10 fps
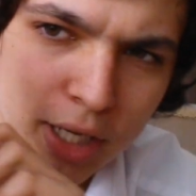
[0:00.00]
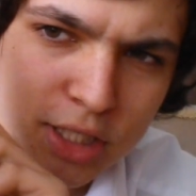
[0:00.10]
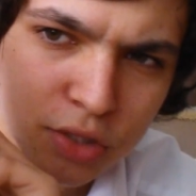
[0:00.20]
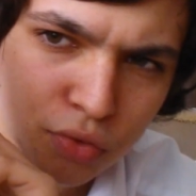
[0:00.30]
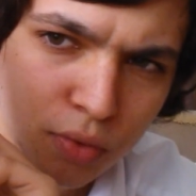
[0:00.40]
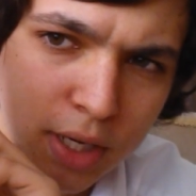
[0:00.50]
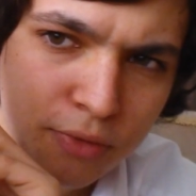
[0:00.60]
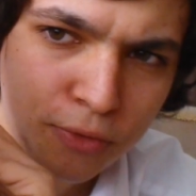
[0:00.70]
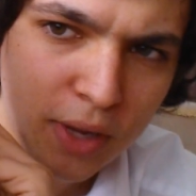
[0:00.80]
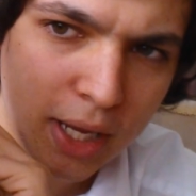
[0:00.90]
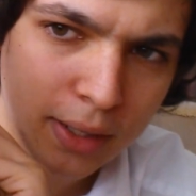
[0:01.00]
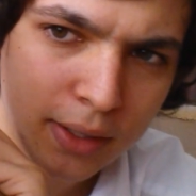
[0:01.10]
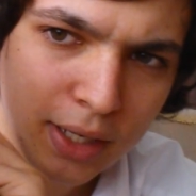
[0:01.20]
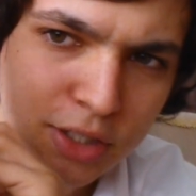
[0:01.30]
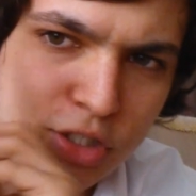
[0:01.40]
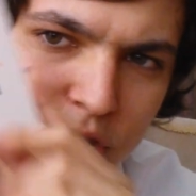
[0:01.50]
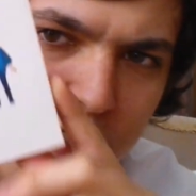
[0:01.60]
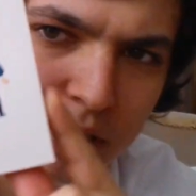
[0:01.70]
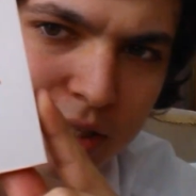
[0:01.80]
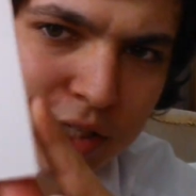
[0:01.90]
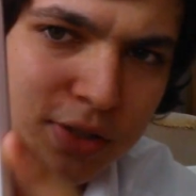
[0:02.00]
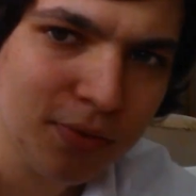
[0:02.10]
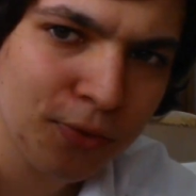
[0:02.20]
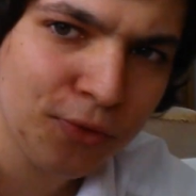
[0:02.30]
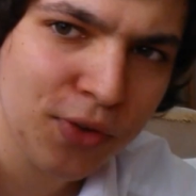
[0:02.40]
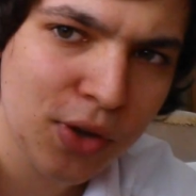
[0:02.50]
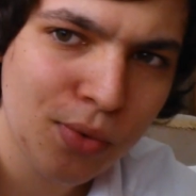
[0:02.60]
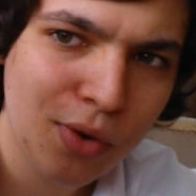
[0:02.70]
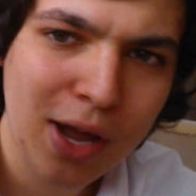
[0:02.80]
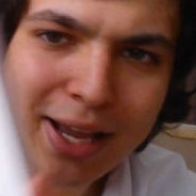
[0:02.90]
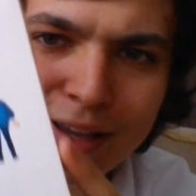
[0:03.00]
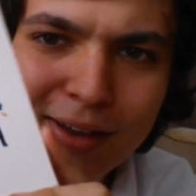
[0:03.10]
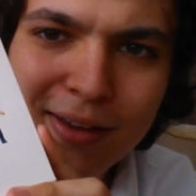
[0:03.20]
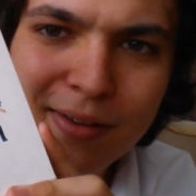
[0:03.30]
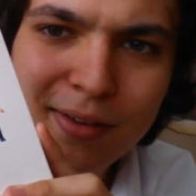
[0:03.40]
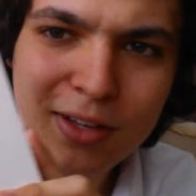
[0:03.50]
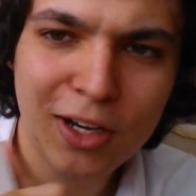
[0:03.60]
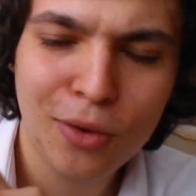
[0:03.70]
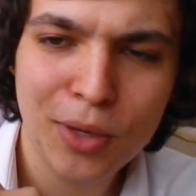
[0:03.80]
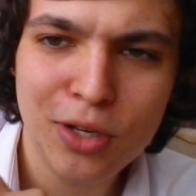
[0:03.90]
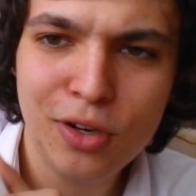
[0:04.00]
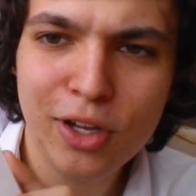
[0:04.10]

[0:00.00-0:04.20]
it, because it's really thin. It doesn't feel like, you know, when you